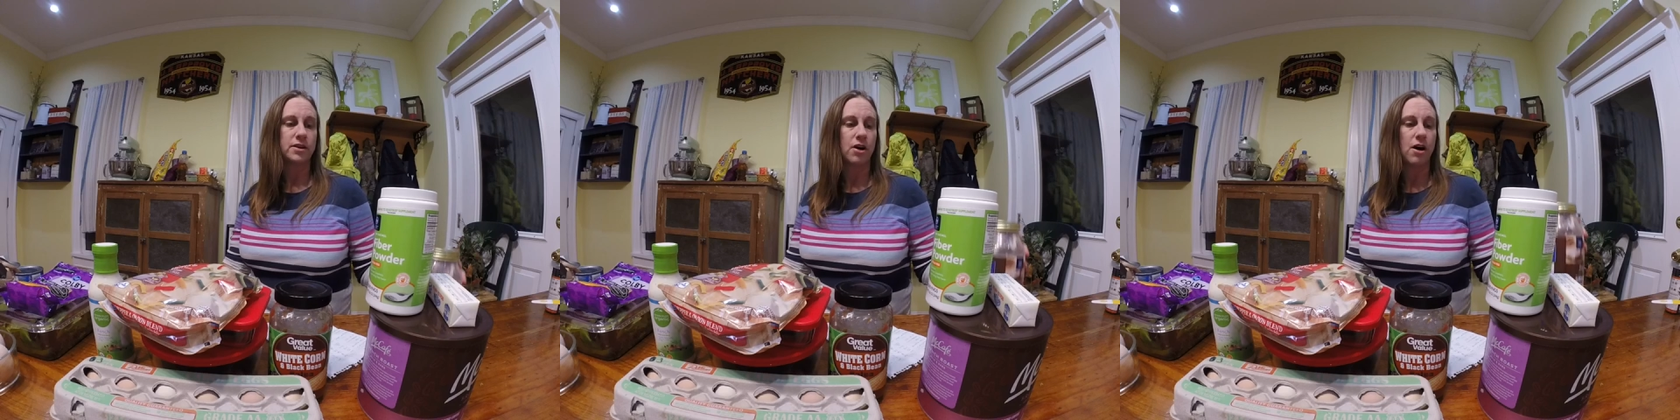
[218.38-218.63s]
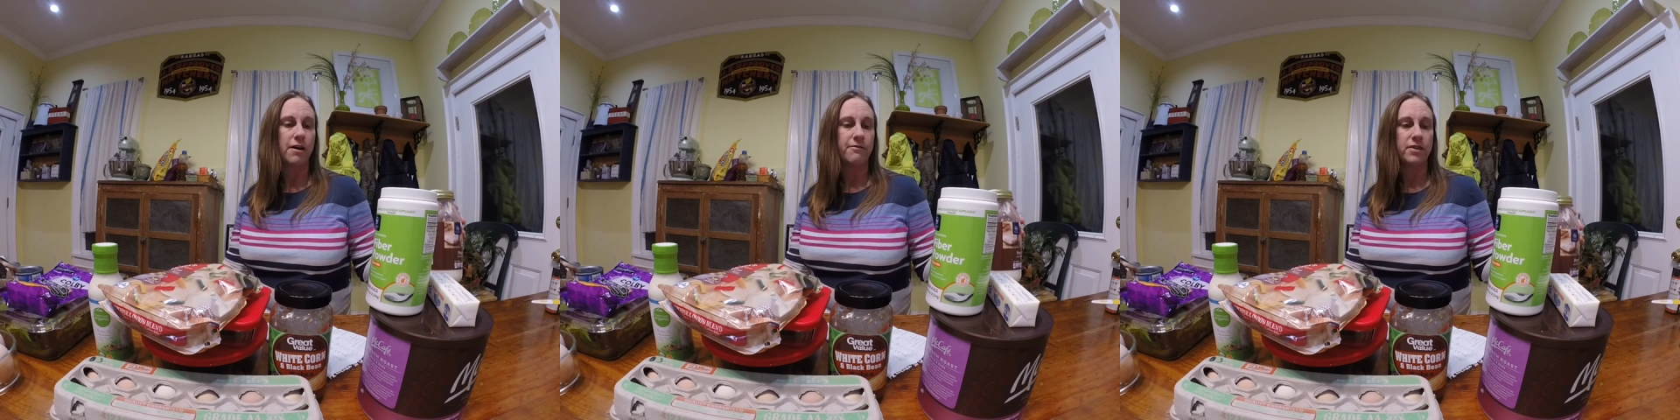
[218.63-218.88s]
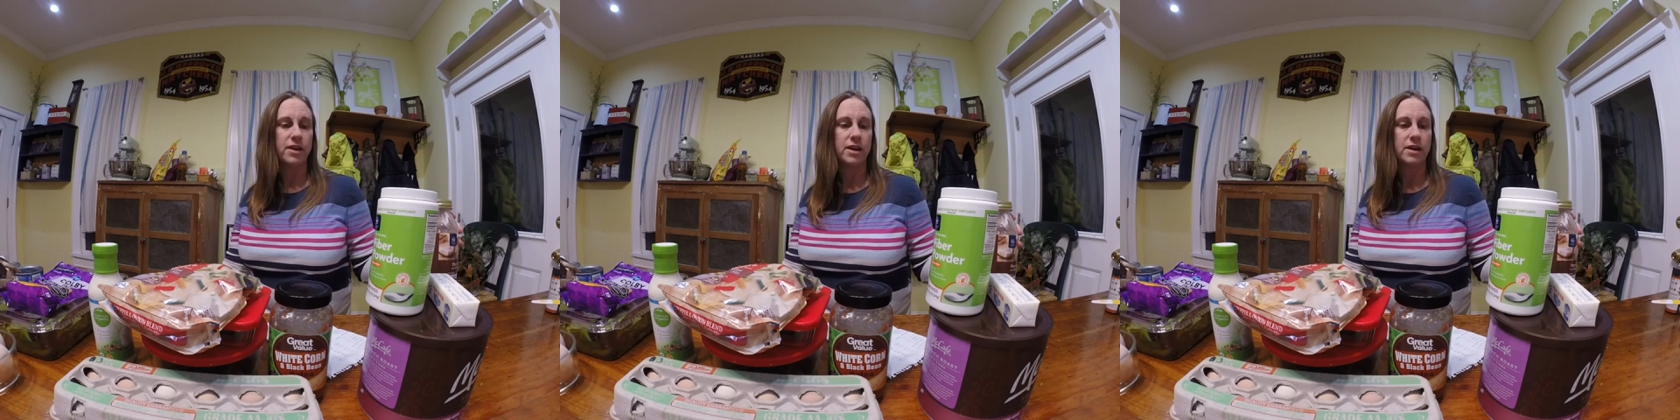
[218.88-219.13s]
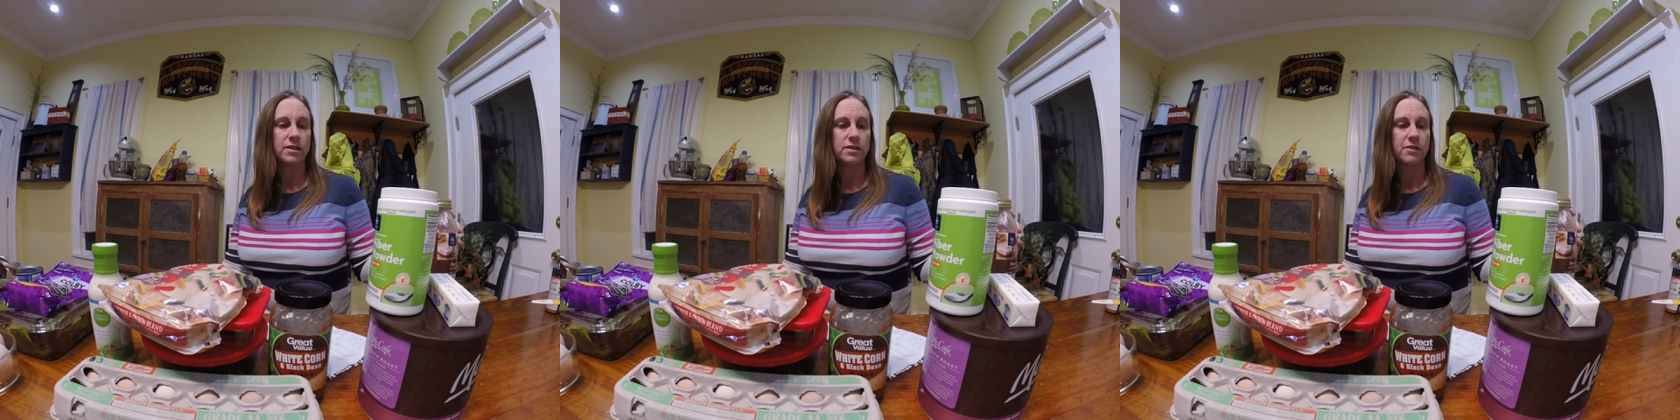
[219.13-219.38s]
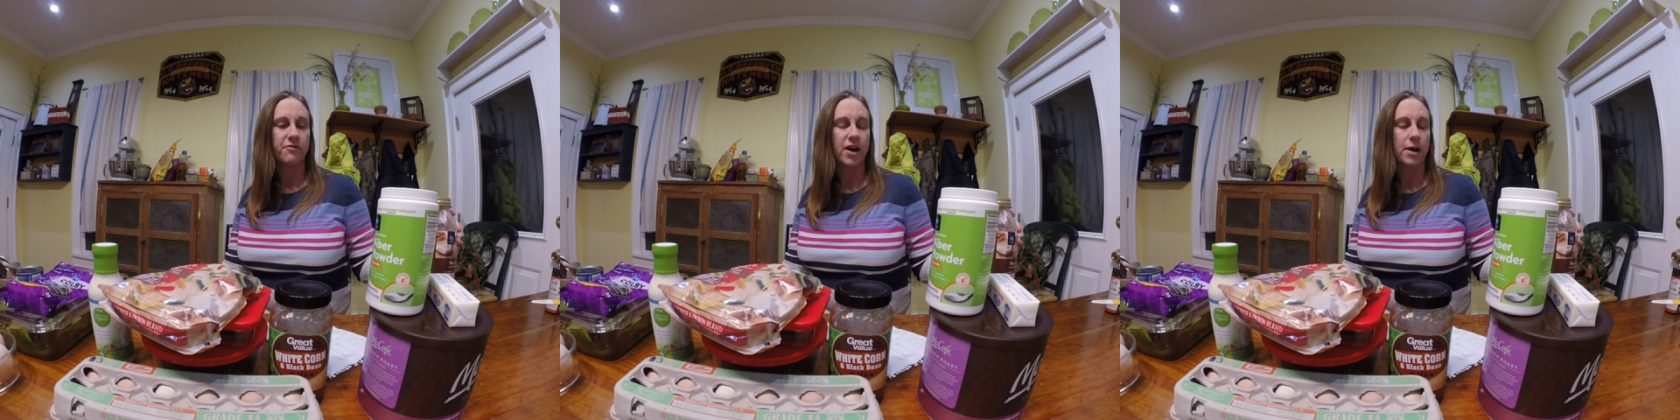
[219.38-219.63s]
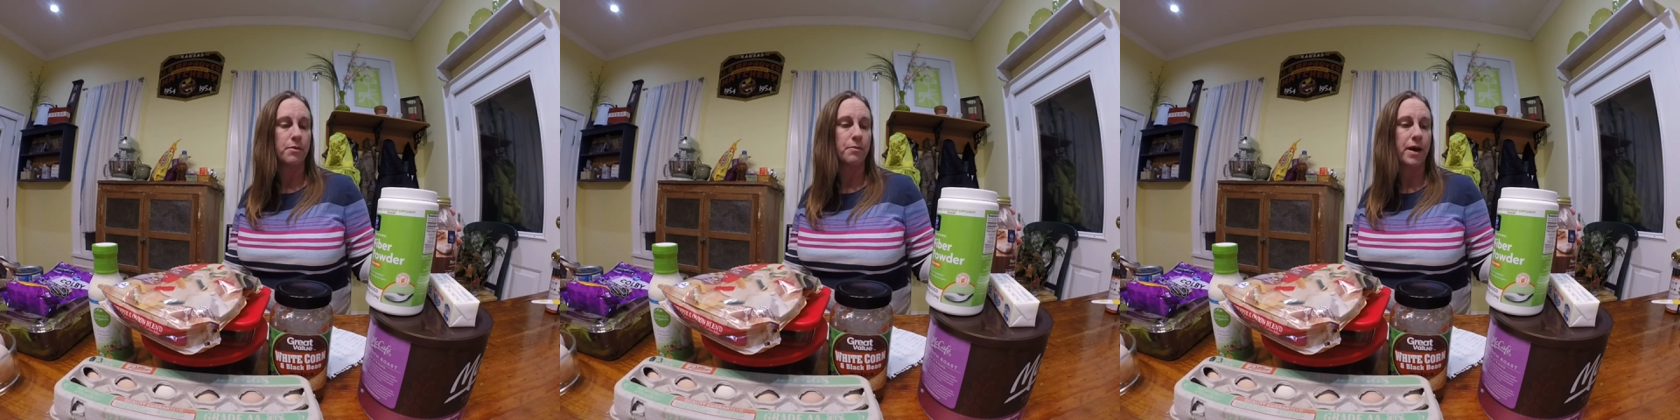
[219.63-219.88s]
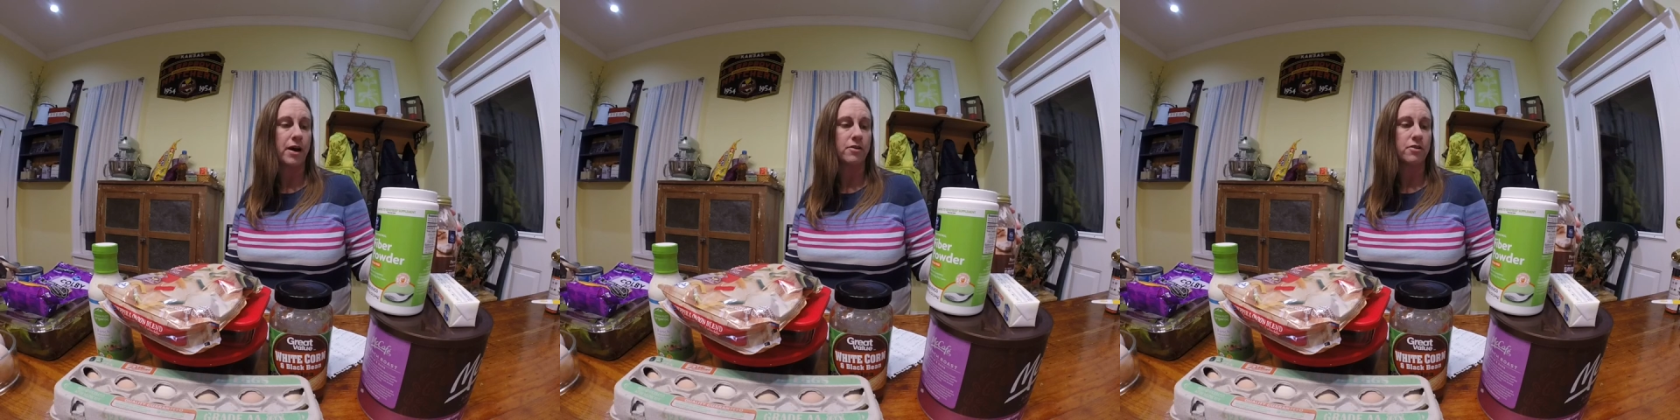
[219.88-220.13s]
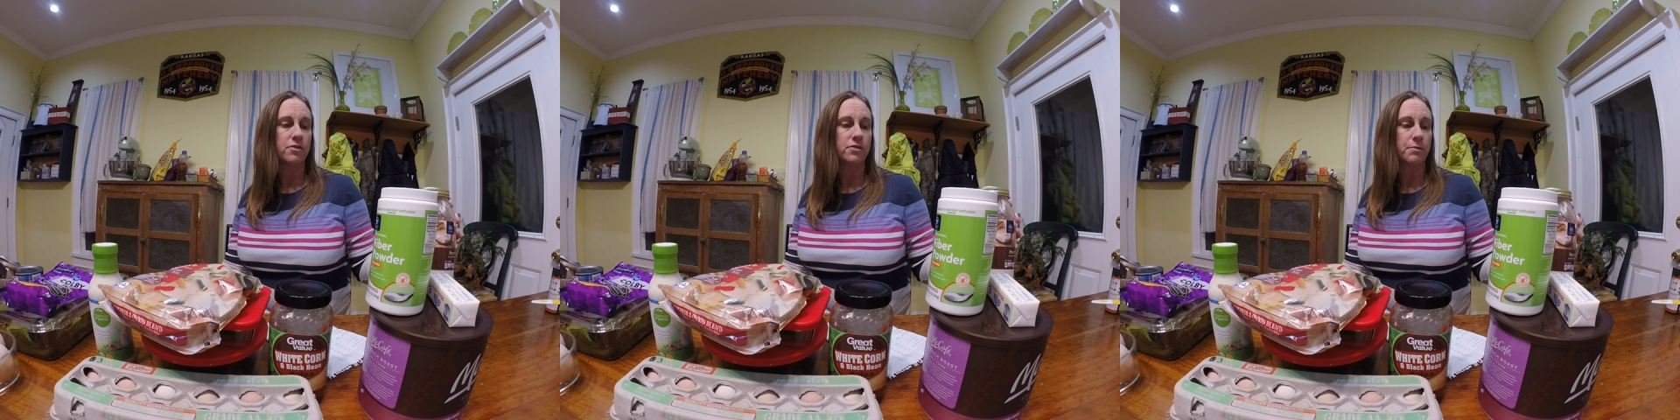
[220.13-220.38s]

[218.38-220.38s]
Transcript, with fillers: the coffee, the fiber powder,